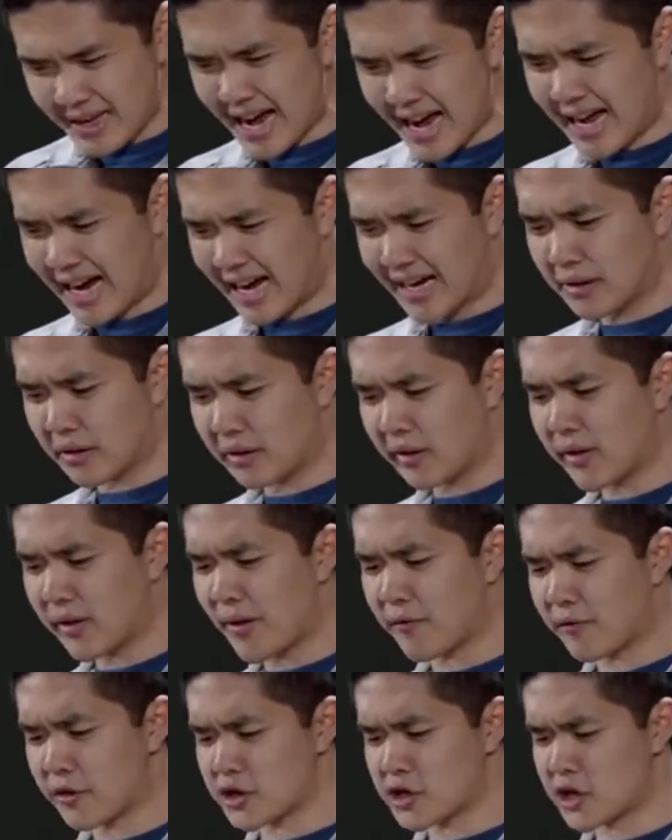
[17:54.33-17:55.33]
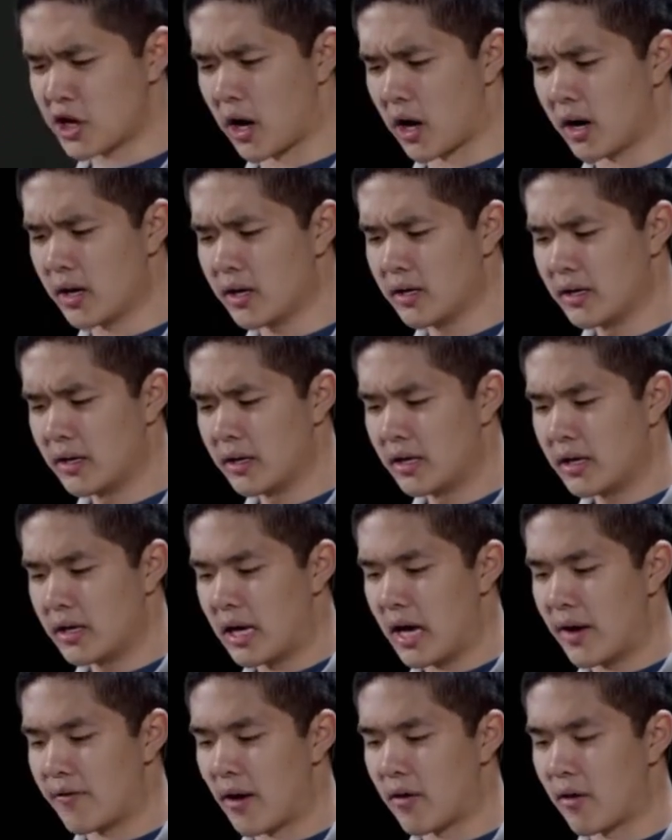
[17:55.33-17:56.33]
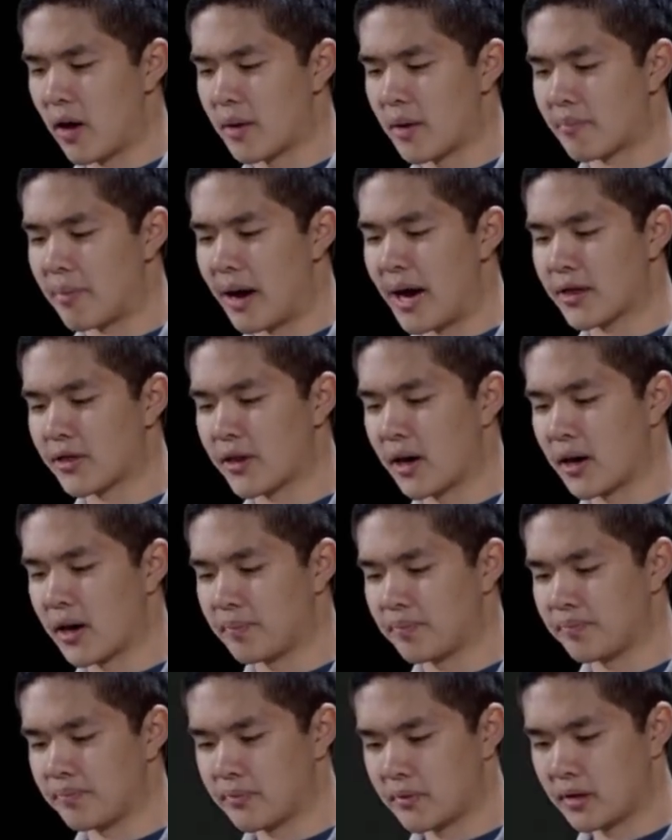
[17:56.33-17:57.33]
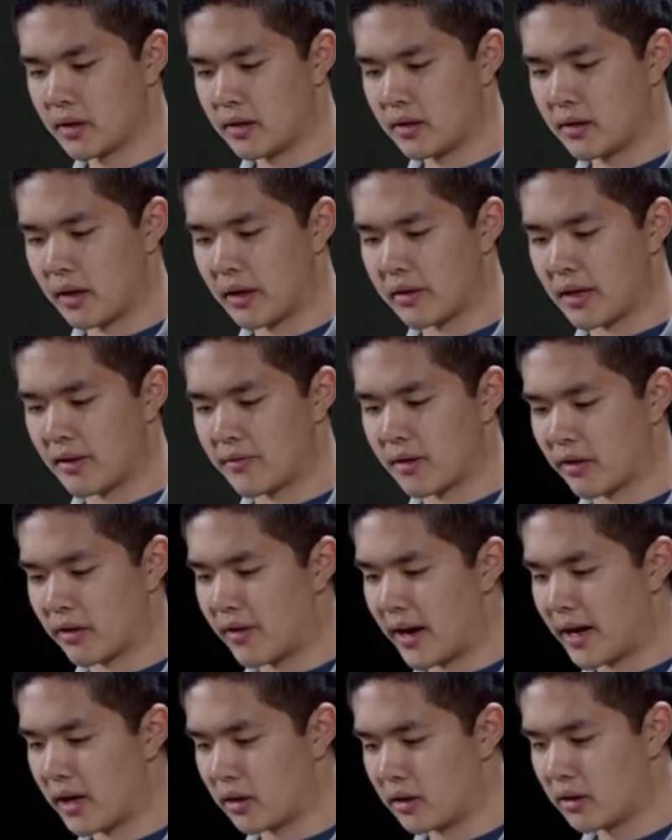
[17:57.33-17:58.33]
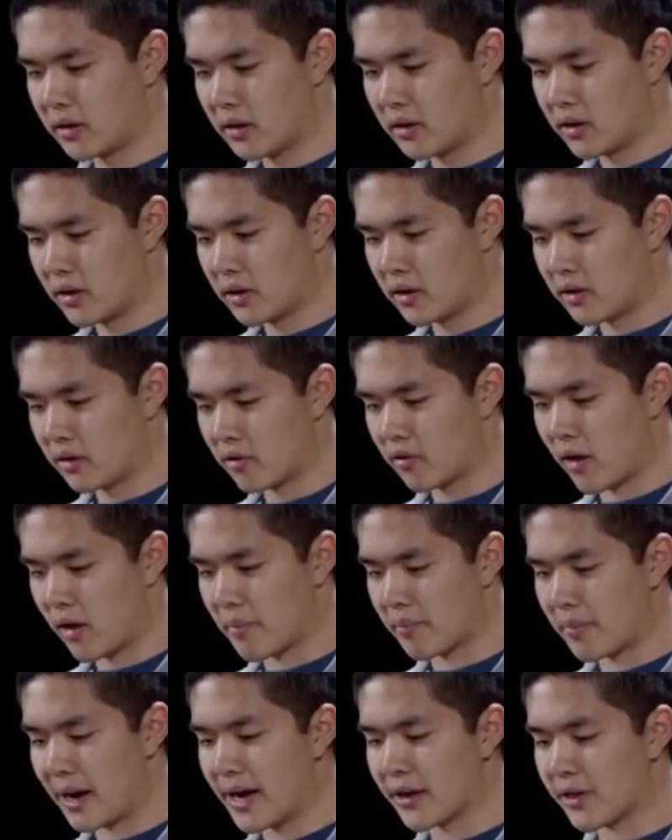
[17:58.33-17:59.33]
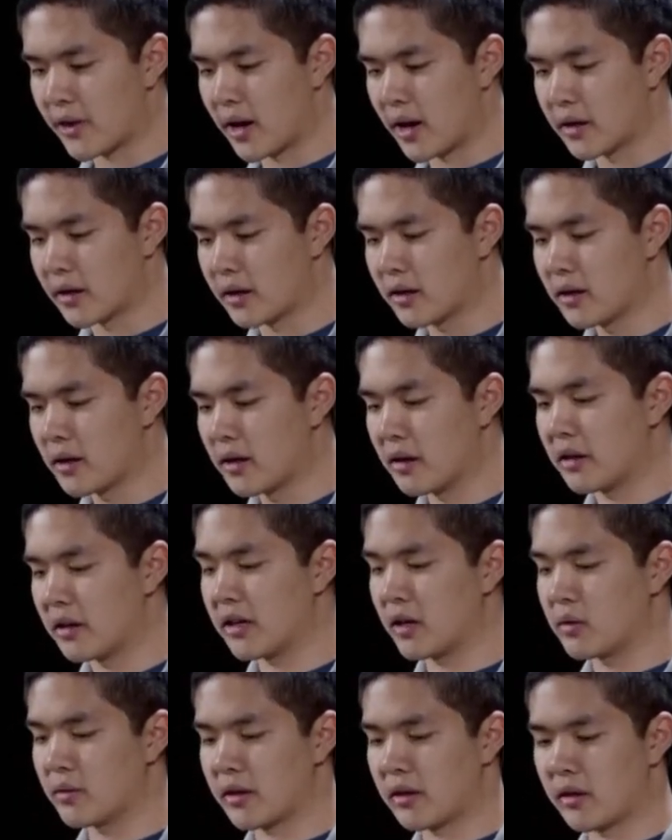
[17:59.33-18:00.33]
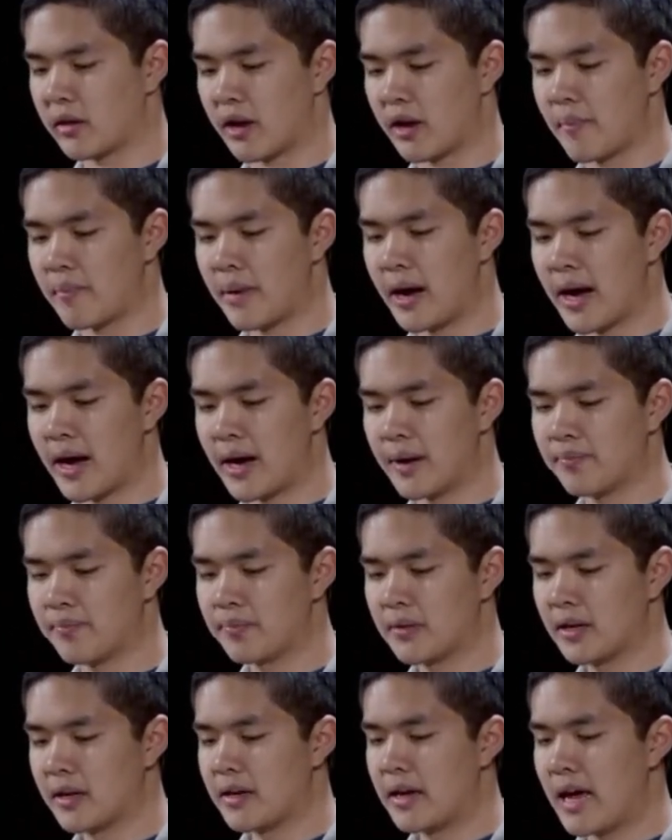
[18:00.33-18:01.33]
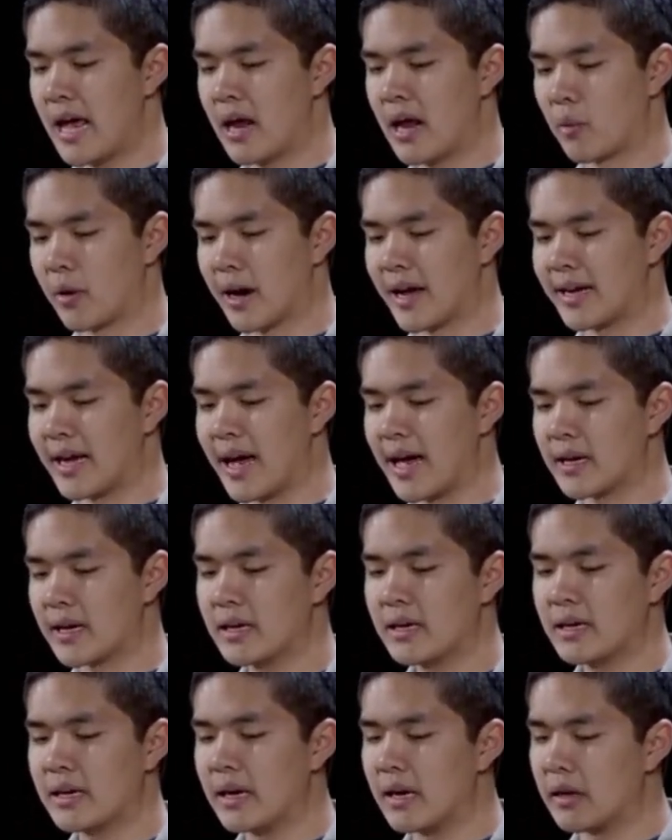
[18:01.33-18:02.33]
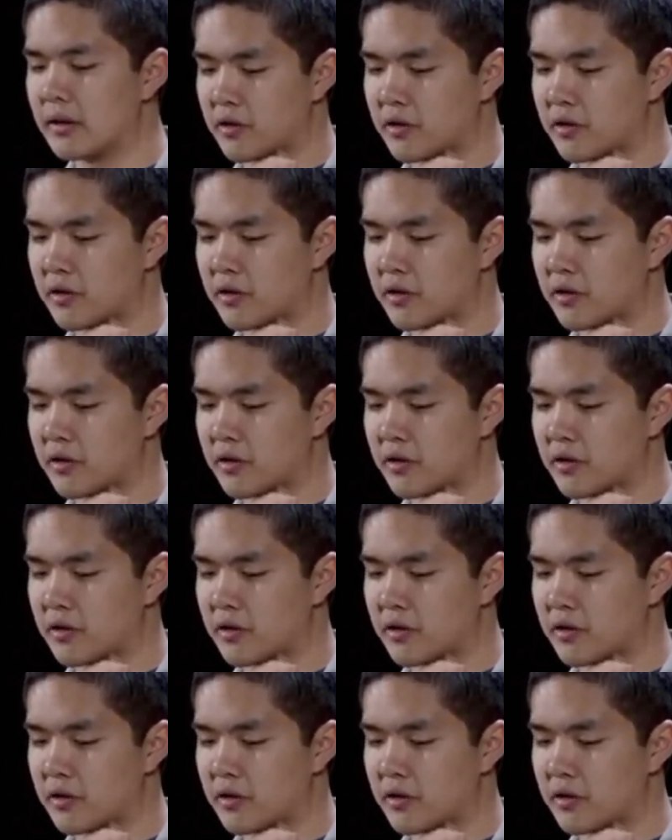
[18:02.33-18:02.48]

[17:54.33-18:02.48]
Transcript: And I can see that for sure if I run Python. I'll save this file, run Python sequences.py, and what I get is